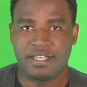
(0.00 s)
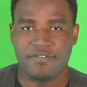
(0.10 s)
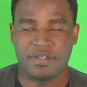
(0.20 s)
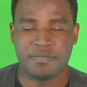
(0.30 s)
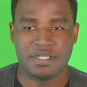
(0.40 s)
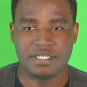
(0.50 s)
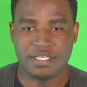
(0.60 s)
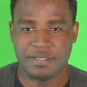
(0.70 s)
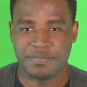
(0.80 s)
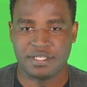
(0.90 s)
giving me
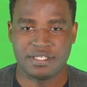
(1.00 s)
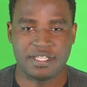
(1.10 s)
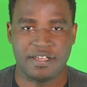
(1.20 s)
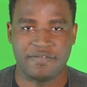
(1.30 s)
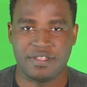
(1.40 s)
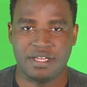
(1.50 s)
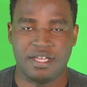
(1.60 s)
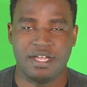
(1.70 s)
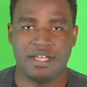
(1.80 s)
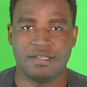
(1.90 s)
tips and stuff
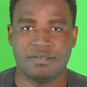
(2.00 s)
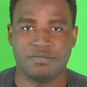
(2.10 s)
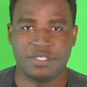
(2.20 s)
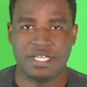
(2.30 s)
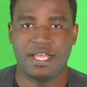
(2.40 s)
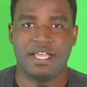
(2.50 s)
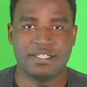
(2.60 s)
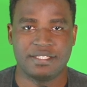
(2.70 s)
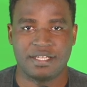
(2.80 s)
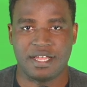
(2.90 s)
that I
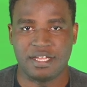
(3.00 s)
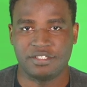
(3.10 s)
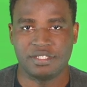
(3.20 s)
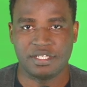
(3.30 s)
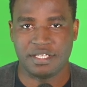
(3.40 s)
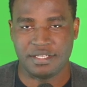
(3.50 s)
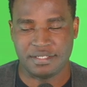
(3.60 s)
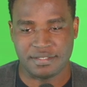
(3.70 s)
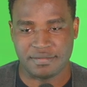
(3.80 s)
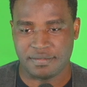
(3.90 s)
realized that actually
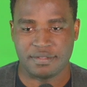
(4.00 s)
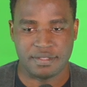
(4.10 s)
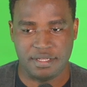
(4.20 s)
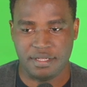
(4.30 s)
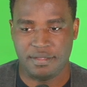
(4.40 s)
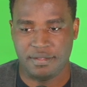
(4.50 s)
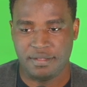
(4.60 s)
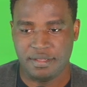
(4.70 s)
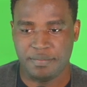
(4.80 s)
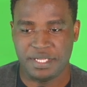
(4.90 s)
he's
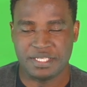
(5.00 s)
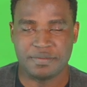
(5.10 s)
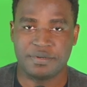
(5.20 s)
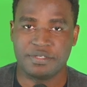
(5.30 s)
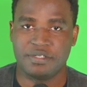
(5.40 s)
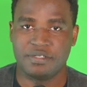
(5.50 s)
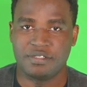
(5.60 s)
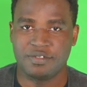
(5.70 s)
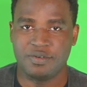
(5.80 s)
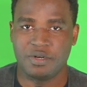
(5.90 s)
the best person
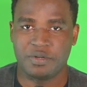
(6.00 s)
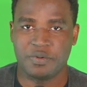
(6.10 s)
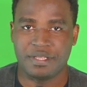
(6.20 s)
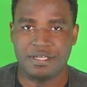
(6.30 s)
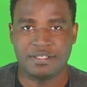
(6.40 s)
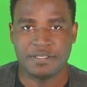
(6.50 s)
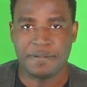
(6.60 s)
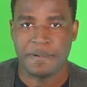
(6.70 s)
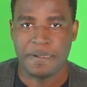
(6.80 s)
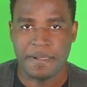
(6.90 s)
to work with us.
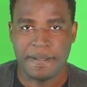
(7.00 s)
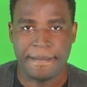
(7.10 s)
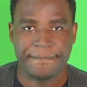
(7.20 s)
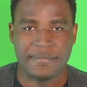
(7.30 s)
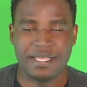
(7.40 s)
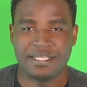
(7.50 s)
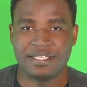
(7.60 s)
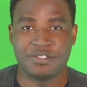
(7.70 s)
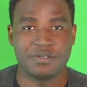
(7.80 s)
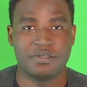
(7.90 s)
And
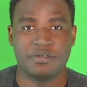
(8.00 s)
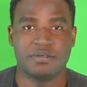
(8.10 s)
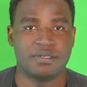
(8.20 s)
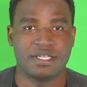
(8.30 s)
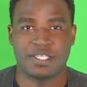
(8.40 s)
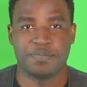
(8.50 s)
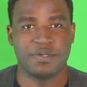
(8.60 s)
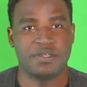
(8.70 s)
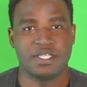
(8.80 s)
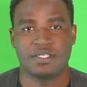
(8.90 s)
the studio
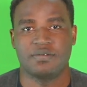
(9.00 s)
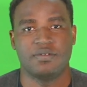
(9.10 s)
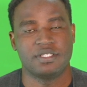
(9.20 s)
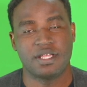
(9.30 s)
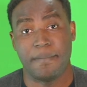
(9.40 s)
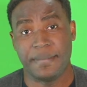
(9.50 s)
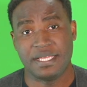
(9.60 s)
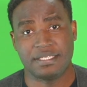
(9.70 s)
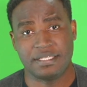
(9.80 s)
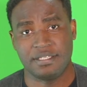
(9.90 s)
experience was
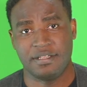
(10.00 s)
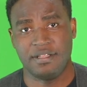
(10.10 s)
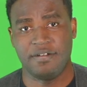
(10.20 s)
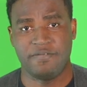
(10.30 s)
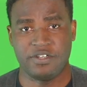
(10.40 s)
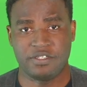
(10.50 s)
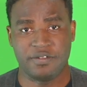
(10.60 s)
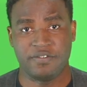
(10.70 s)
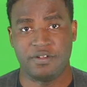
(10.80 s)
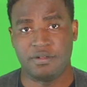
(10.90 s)
amazing.
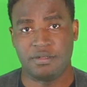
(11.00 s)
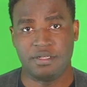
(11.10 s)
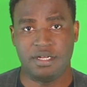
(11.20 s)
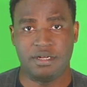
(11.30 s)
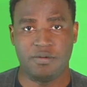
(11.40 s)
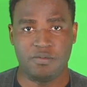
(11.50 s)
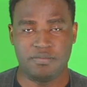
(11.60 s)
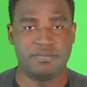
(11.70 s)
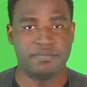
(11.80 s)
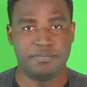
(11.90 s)
First of all,
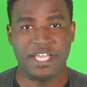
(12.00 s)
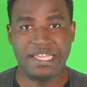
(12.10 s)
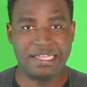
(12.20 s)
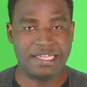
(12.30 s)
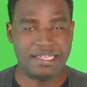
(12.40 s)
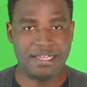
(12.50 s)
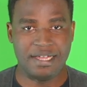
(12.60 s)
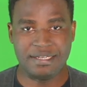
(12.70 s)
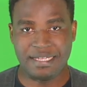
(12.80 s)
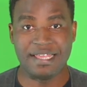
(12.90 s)
being
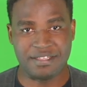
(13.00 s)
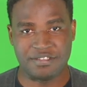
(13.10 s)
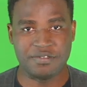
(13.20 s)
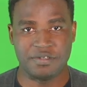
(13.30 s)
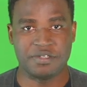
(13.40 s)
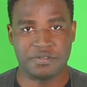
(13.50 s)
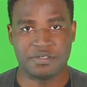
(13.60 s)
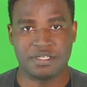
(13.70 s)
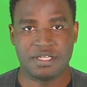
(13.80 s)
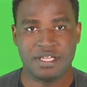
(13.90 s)
at Gaither
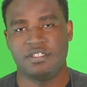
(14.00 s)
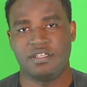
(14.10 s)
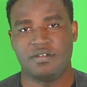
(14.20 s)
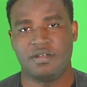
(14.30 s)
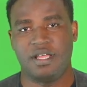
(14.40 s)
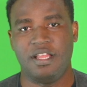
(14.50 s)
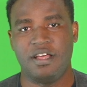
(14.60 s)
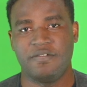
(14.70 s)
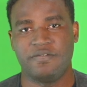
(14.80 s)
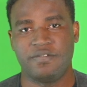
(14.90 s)
Studios, you know, a
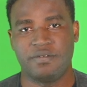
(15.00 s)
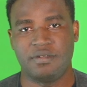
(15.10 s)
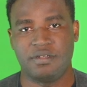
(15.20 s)
lot of